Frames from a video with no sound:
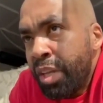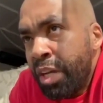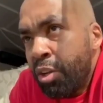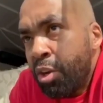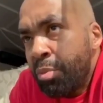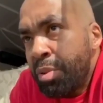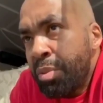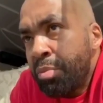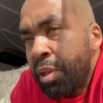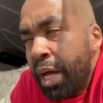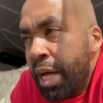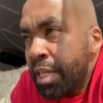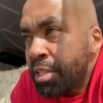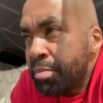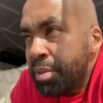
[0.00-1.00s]
A lot of people
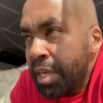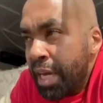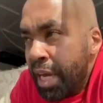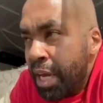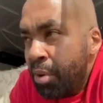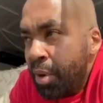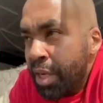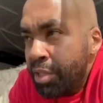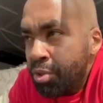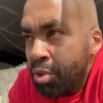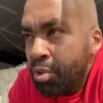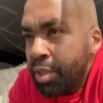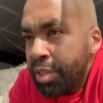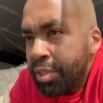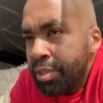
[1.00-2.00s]
ask me how I
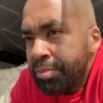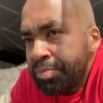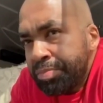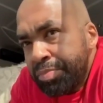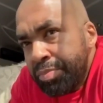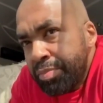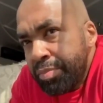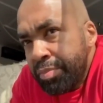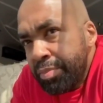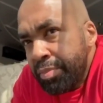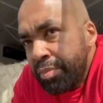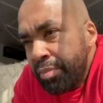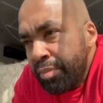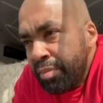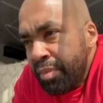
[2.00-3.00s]
do it.
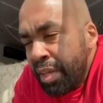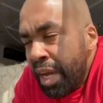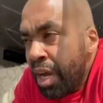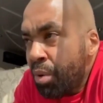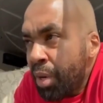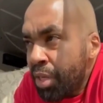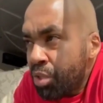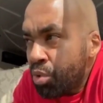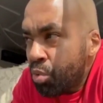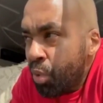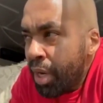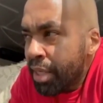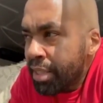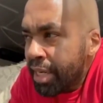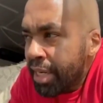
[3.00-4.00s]
How I do
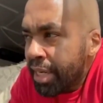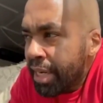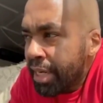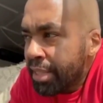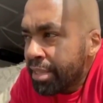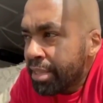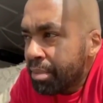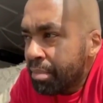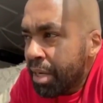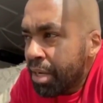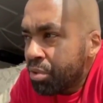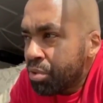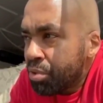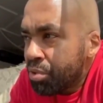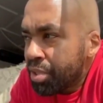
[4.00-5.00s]
what? I ask them,
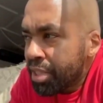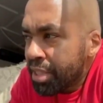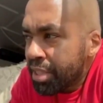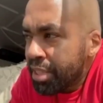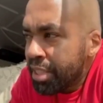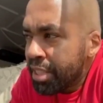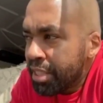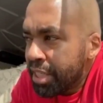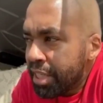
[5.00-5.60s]
how do you succeed?